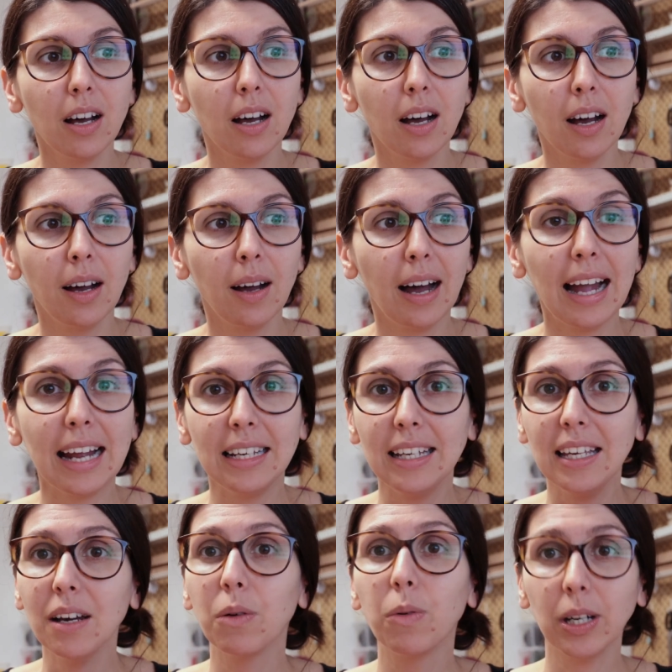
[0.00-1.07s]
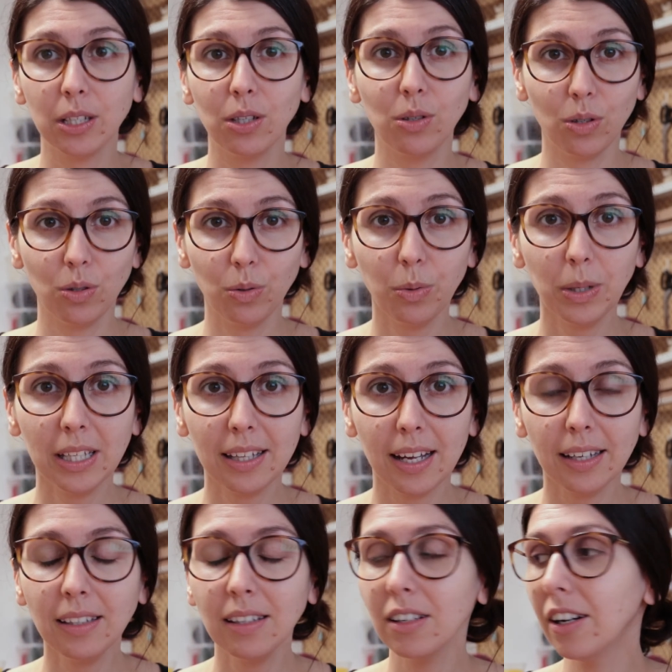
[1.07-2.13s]
idea what to do with
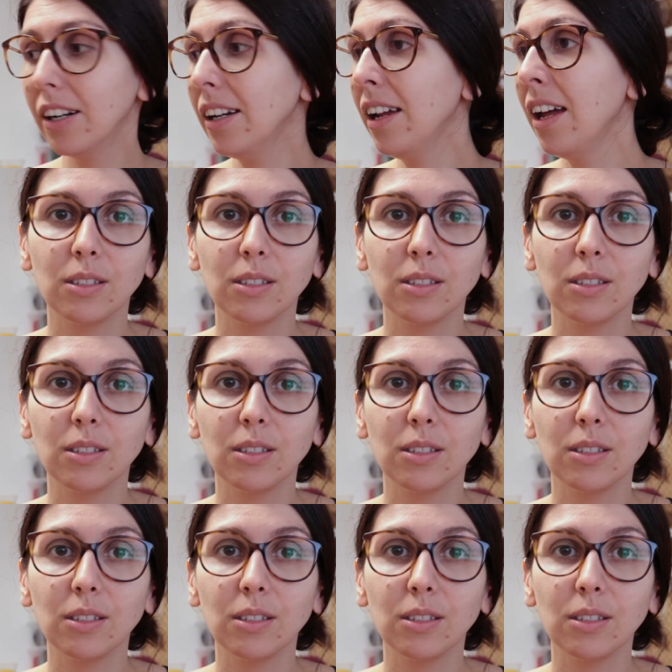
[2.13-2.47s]
that yarn,